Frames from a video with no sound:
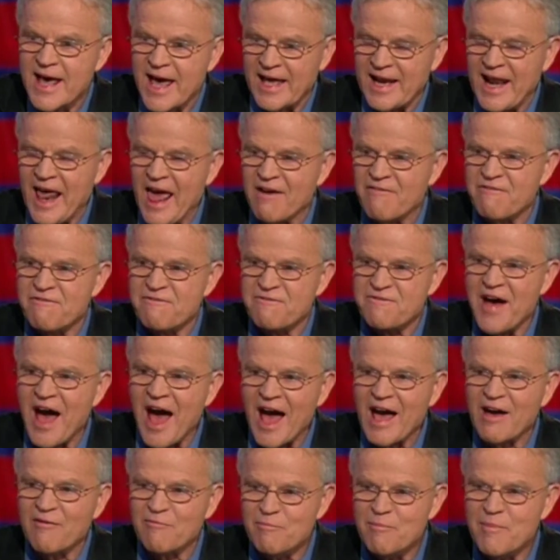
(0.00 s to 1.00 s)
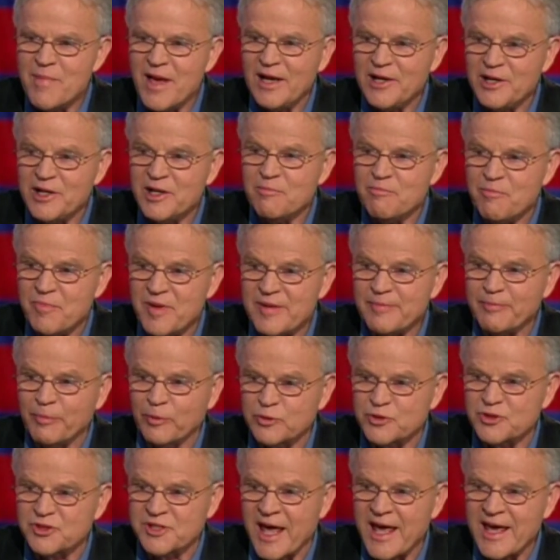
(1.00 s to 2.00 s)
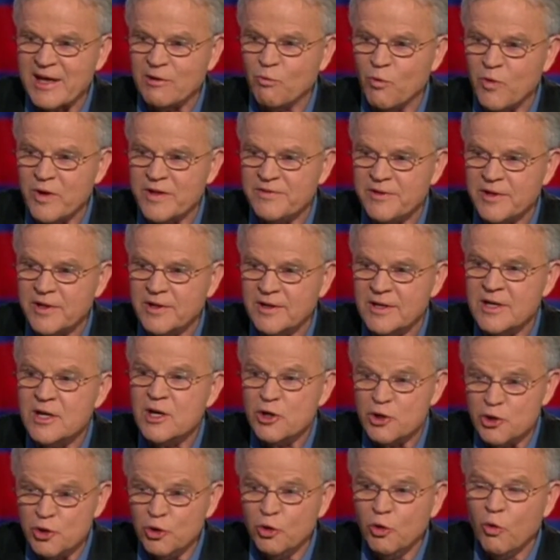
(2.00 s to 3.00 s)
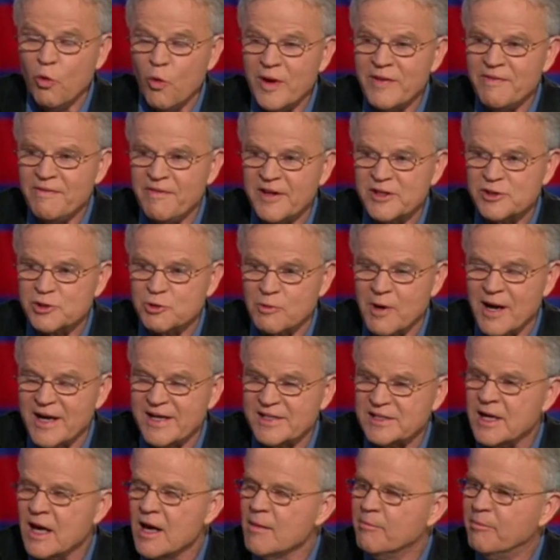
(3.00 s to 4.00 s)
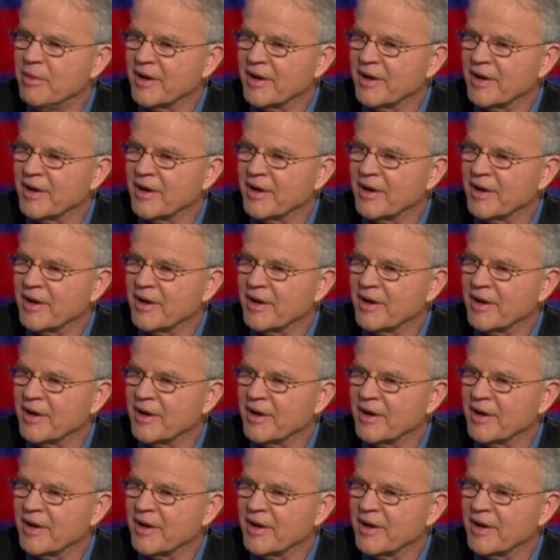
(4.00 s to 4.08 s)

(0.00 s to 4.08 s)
and have 5 million people stand with you, you'll win this race.